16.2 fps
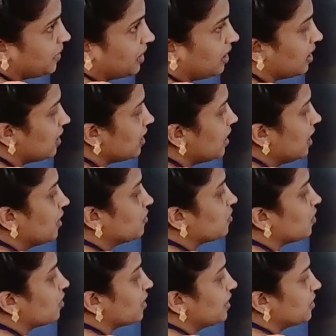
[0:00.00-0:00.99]
P?
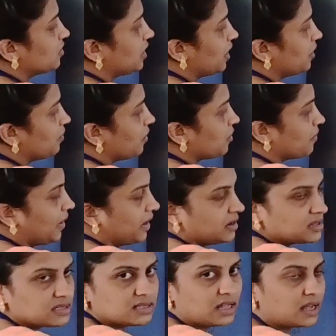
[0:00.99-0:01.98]
4 into 10 power
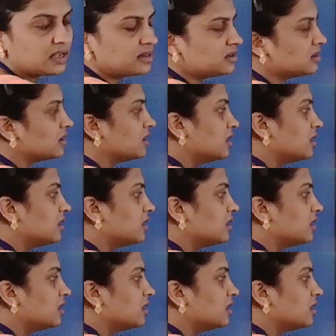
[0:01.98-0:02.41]
minus 9.